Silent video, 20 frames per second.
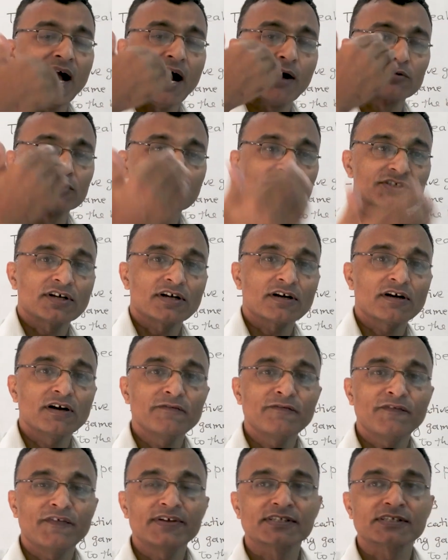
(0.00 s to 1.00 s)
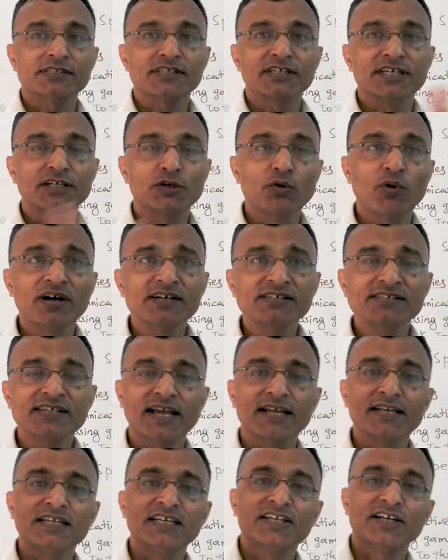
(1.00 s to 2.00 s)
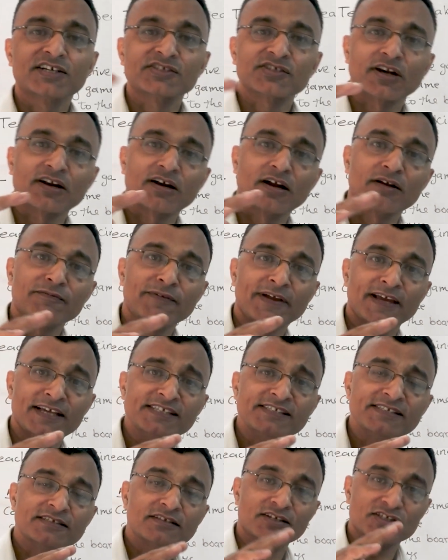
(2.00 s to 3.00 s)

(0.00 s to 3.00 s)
Outer circle face inwards and inner circle face,